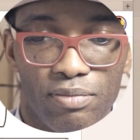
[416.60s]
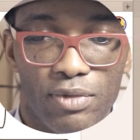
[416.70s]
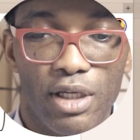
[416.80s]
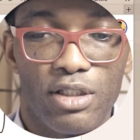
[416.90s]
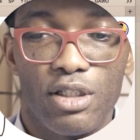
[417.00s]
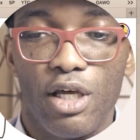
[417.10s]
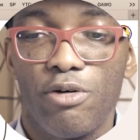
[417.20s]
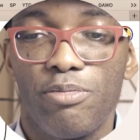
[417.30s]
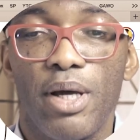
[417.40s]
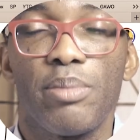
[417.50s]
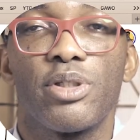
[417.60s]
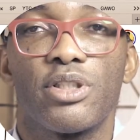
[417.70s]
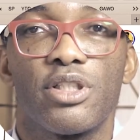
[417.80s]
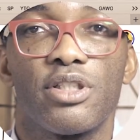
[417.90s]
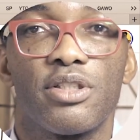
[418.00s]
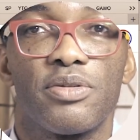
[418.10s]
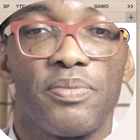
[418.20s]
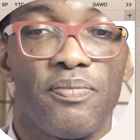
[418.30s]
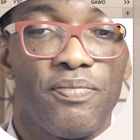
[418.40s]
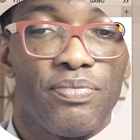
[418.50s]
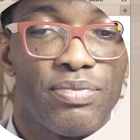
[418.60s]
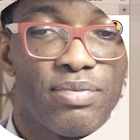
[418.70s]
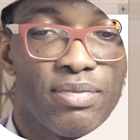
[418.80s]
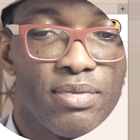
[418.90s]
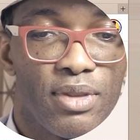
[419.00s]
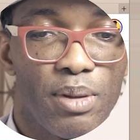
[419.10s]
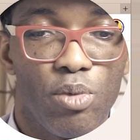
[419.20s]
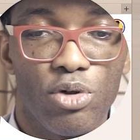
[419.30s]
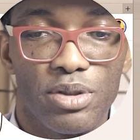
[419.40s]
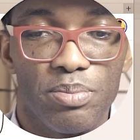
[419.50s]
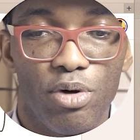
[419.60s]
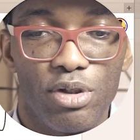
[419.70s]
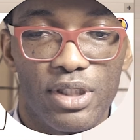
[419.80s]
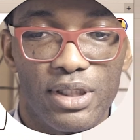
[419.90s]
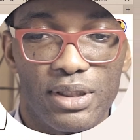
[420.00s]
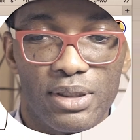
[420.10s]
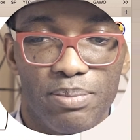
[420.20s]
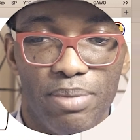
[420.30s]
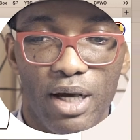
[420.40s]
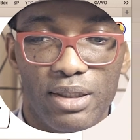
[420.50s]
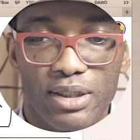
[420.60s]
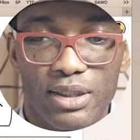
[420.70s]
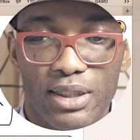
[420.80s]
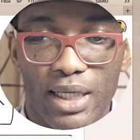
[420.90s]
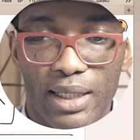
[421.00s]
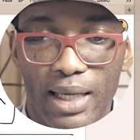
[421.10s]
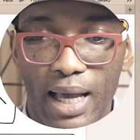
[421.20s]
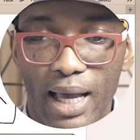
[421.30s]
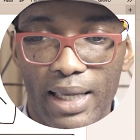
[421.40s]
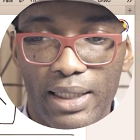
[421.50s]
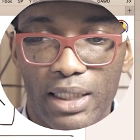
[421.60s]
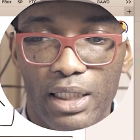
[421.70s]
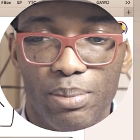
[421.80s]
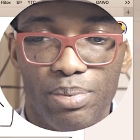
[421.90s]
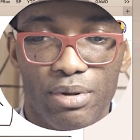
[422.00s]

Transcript: that is none of my business. The most important part is that I keep